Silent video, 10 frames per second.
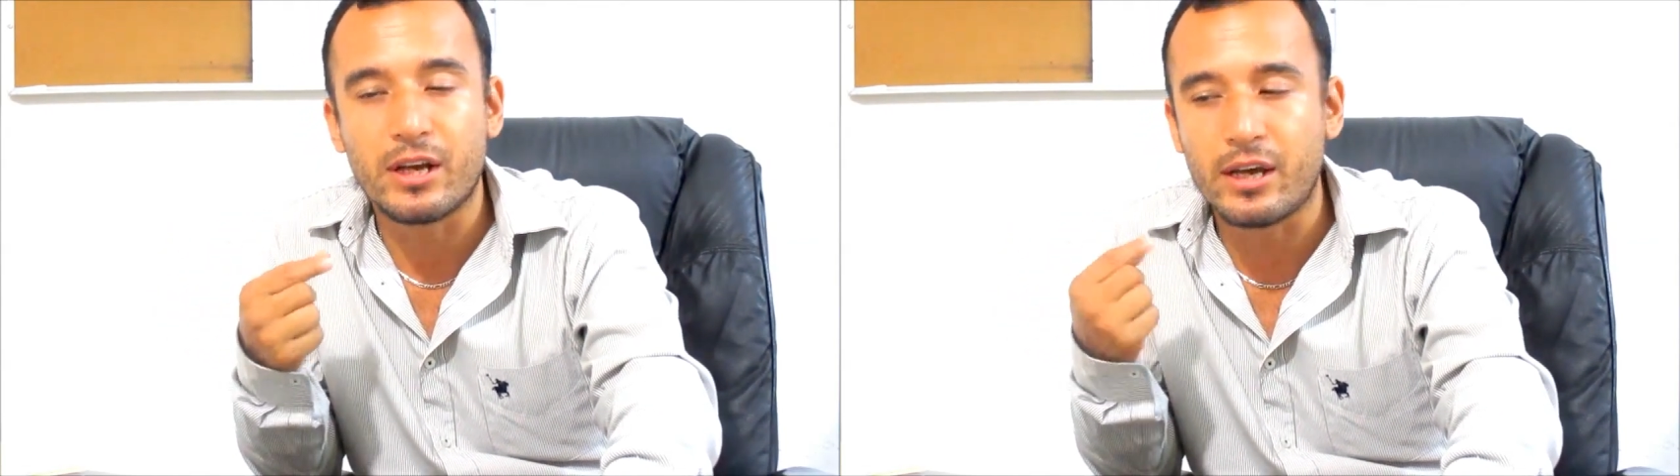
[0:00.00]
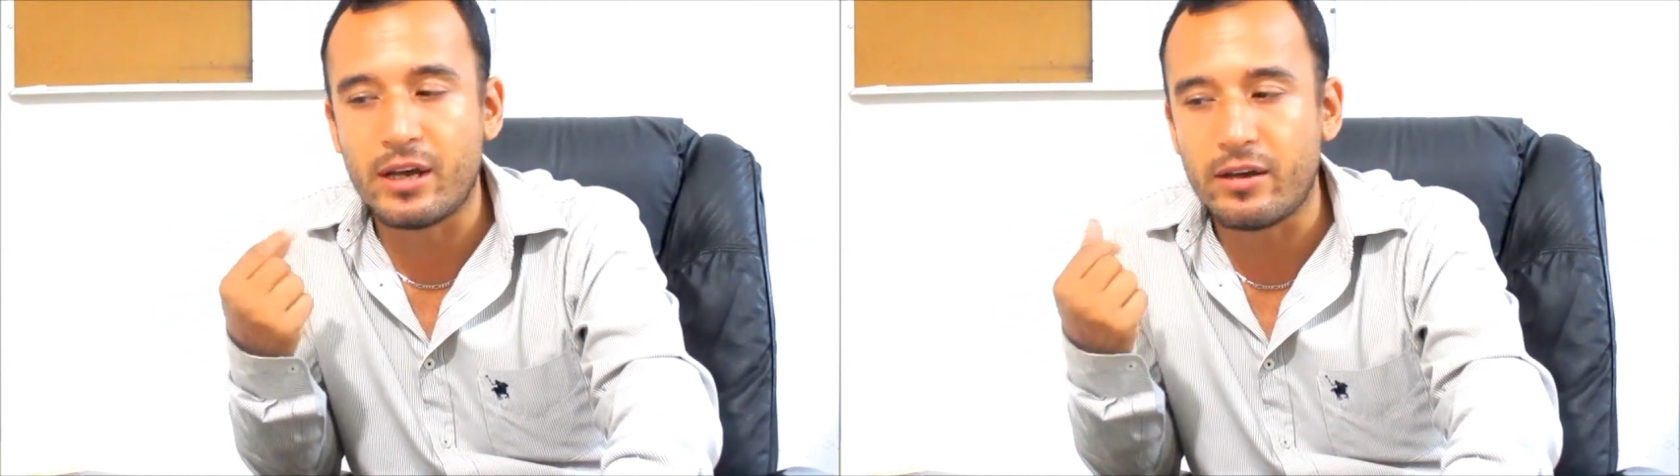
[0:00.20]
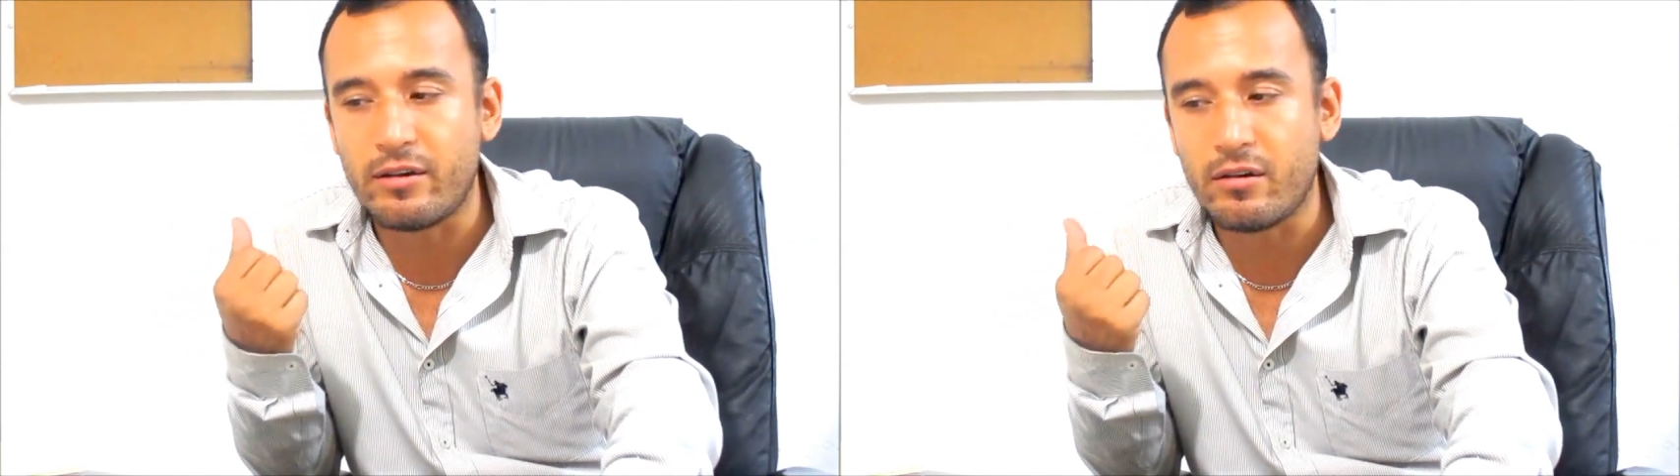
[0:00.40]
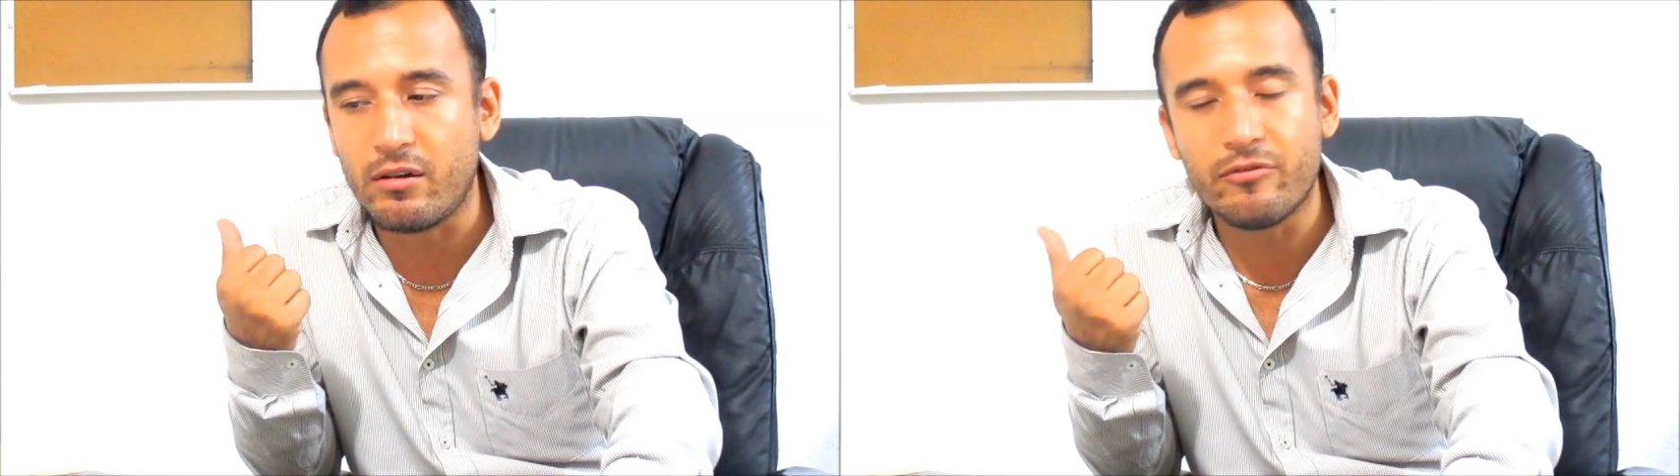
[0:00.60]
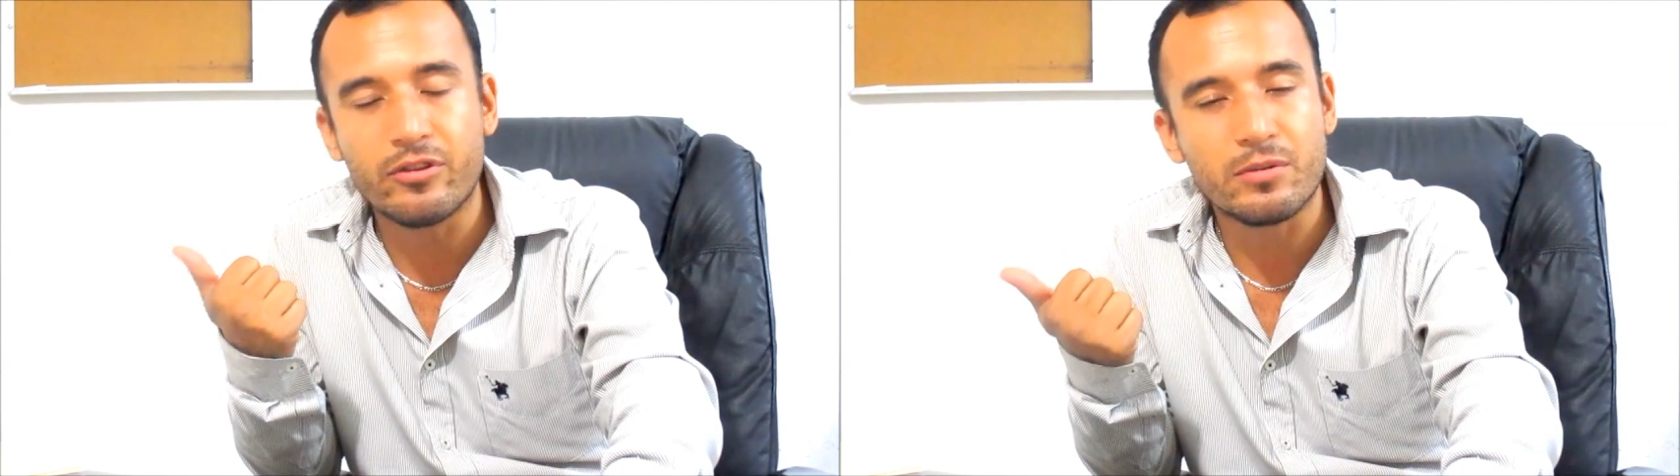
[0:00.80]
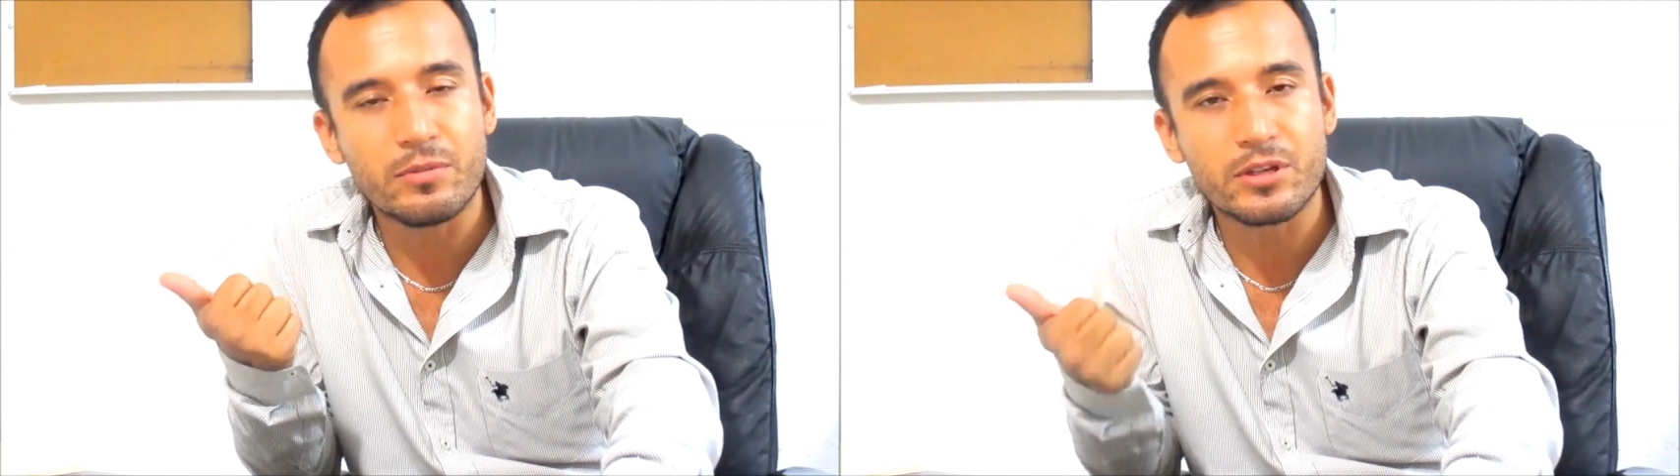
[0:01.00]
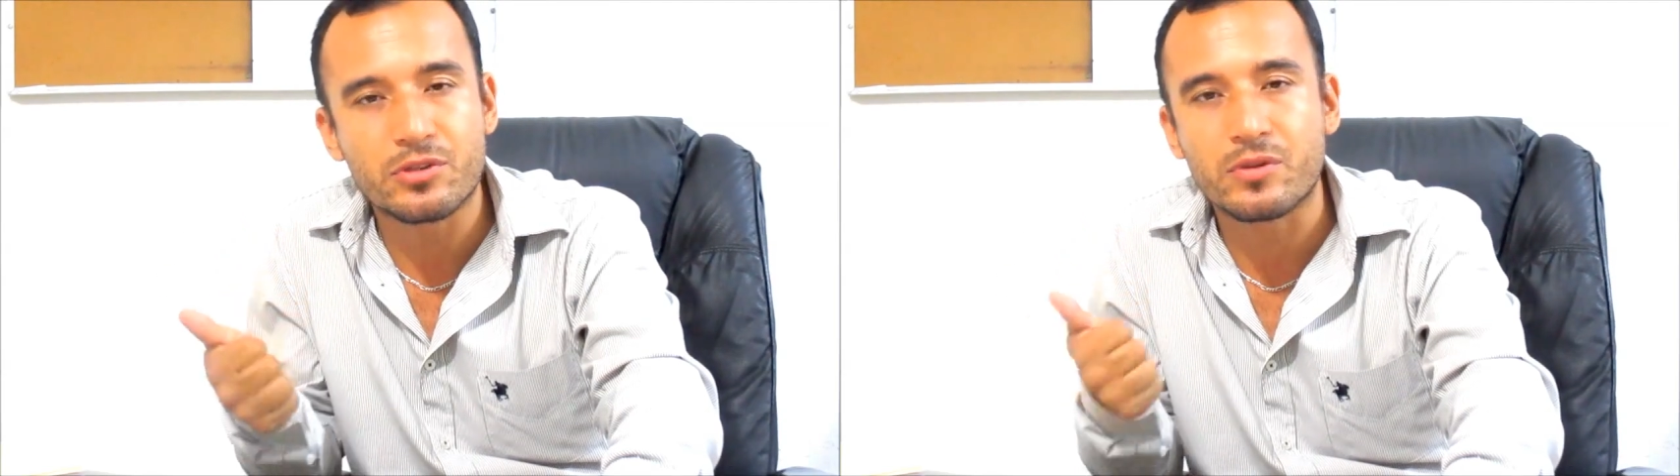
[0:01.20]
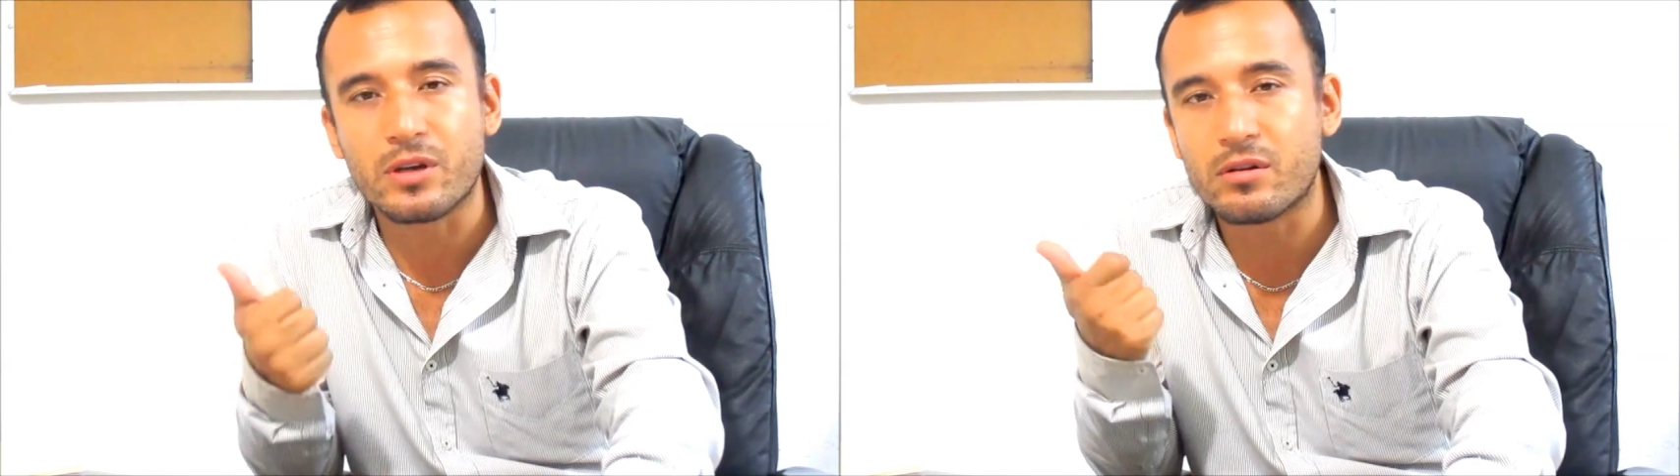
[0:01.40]
of the
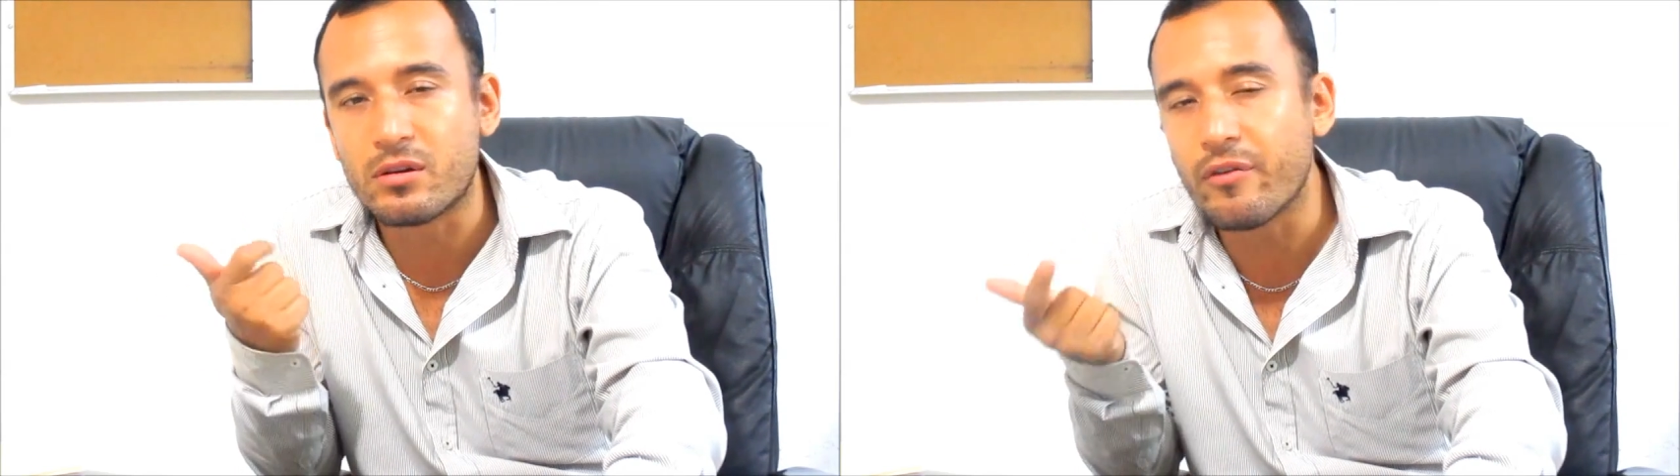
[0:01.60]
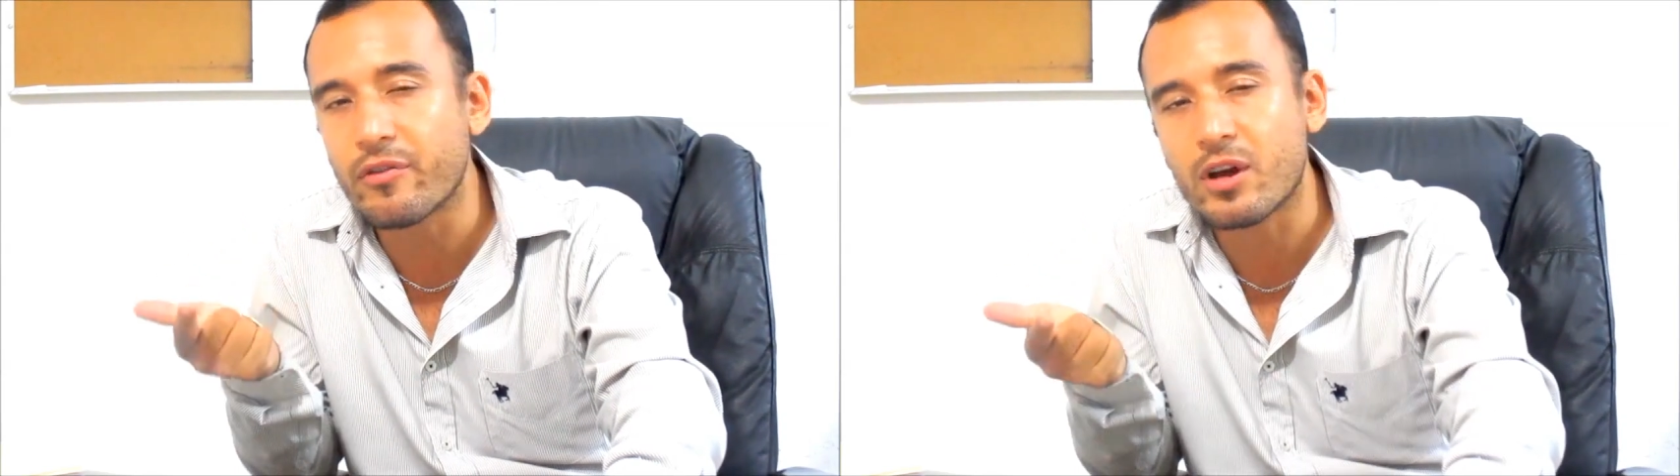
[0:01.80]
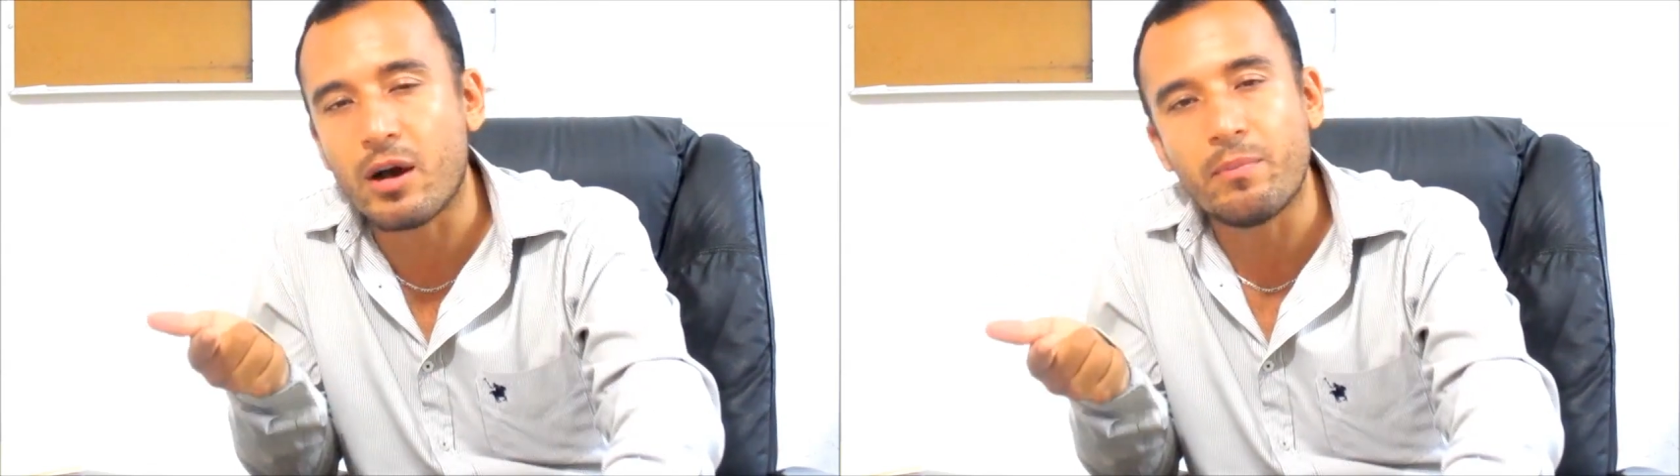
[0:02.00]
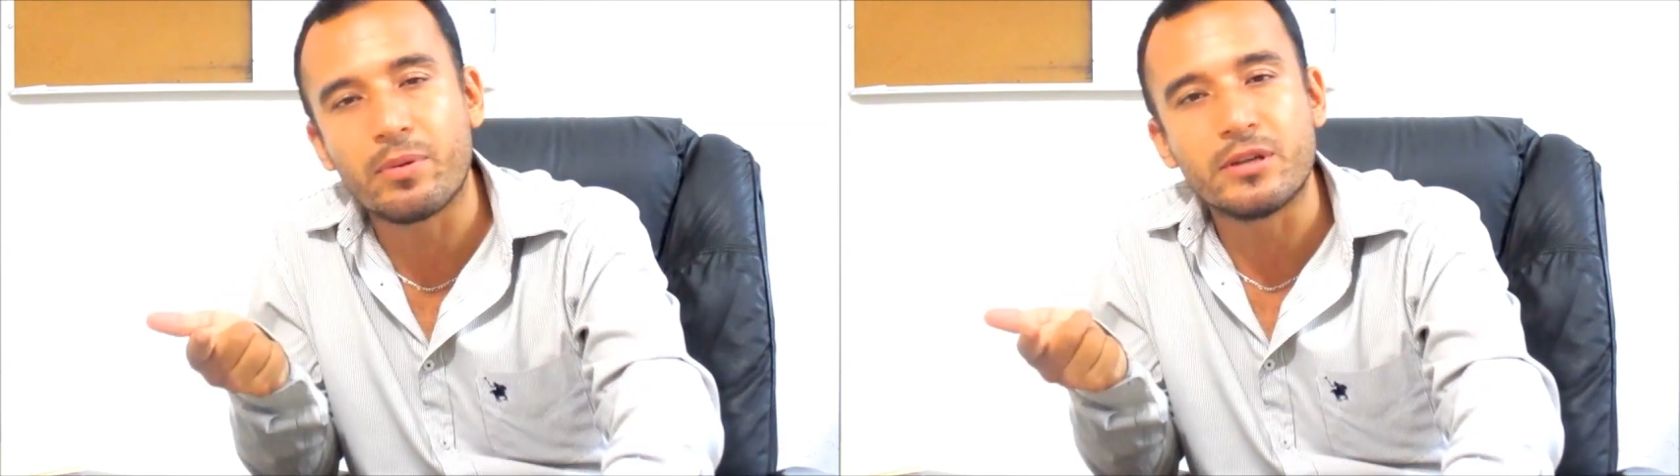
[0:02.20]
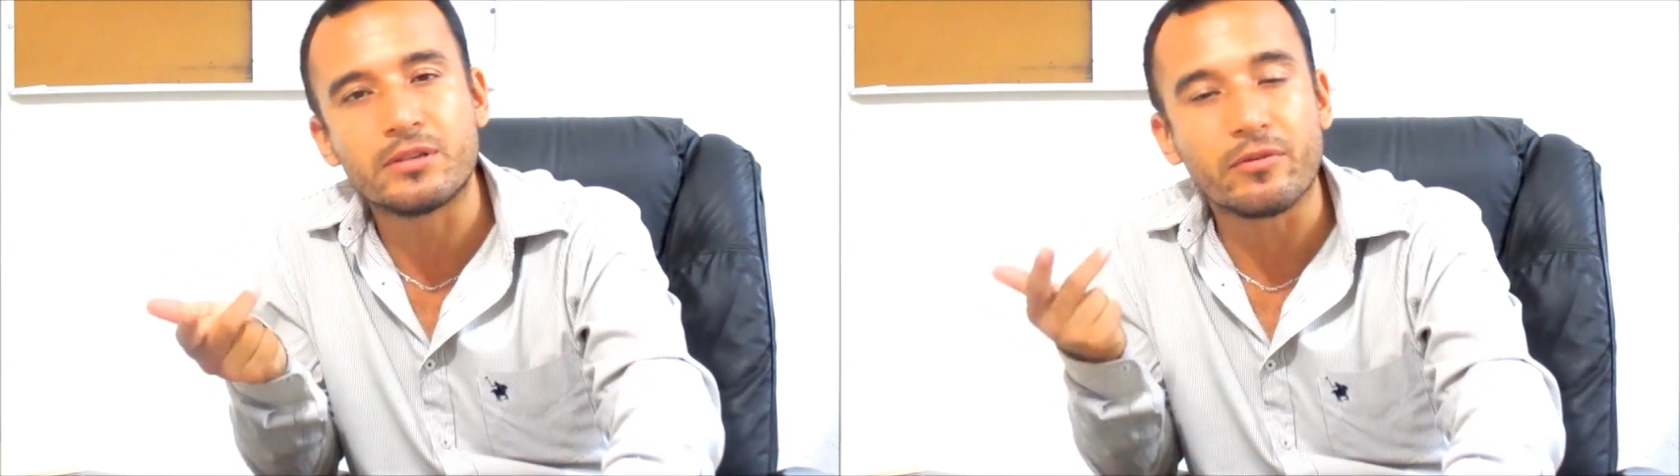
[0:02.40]
administrator, of the companies,